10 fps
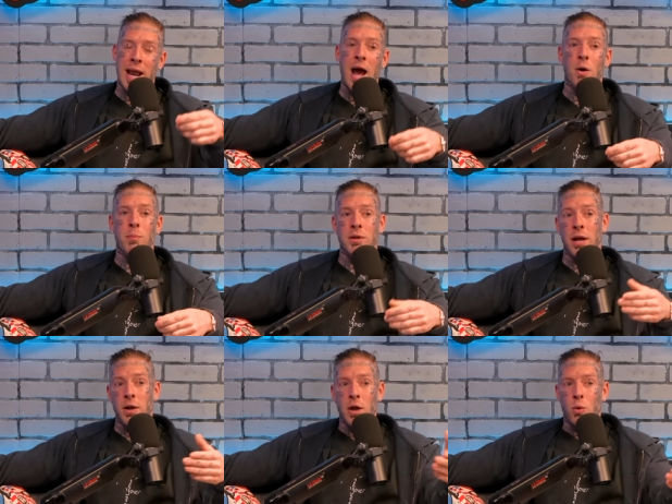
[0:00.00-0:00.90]
now." But
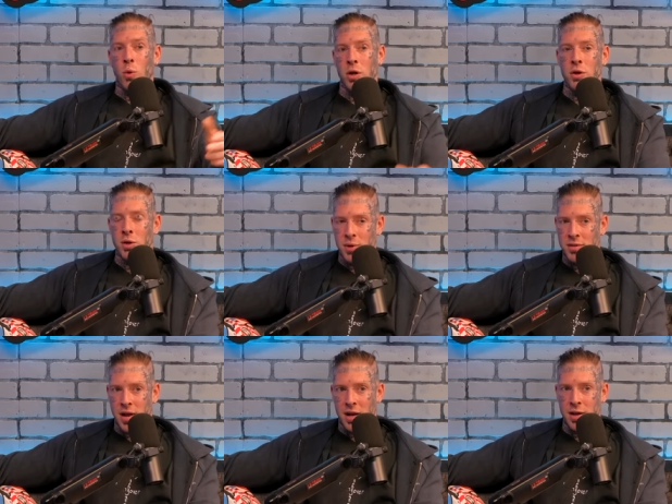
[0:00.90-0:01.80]
like, where are you gonna be
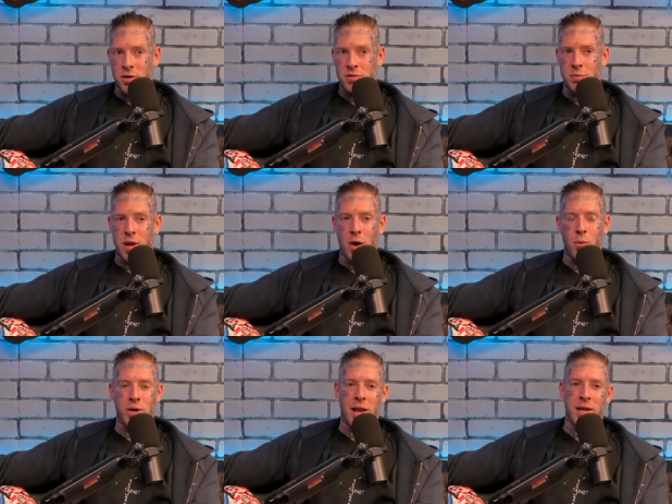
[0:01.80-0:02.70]
ten years from now
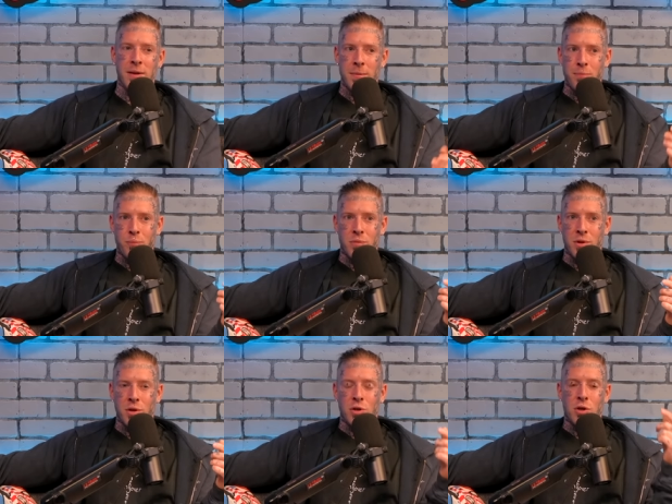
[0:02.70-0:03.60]
when like
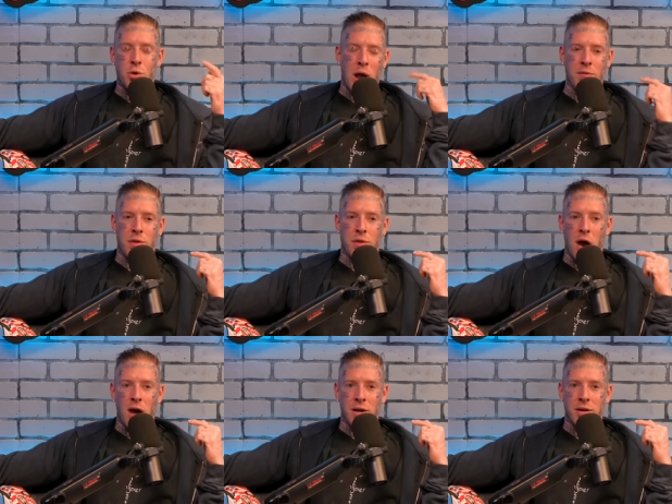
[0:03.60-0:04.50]
you have a
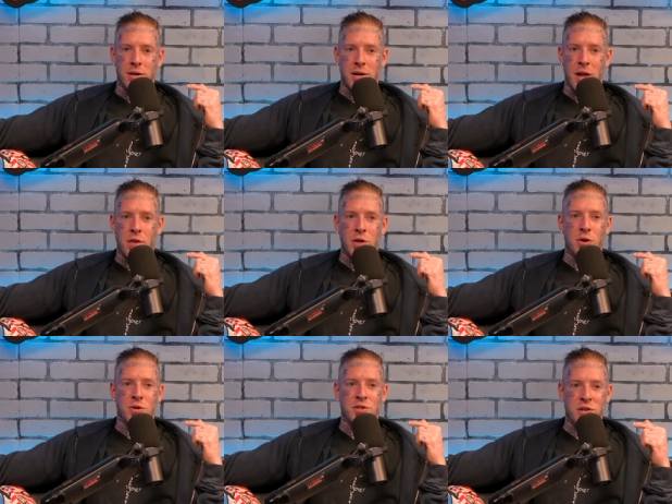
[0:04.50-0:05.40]
thought and then you
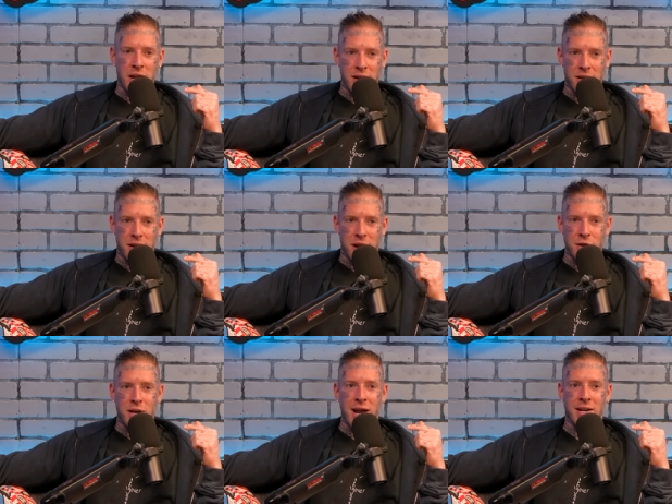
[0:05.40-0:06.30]
go to say it and
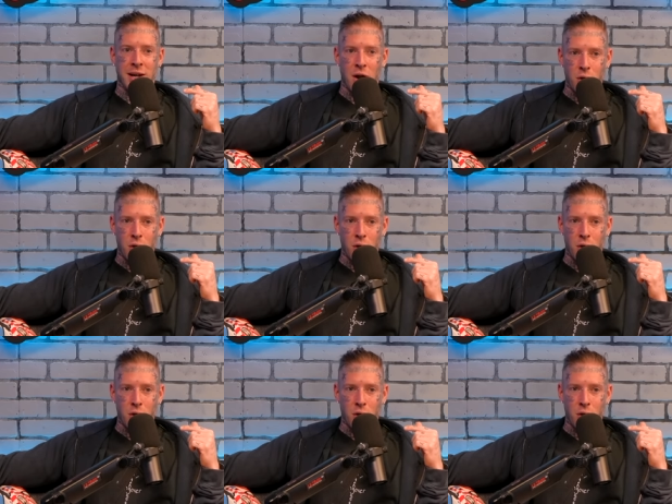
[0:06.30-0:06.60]
you can't get it out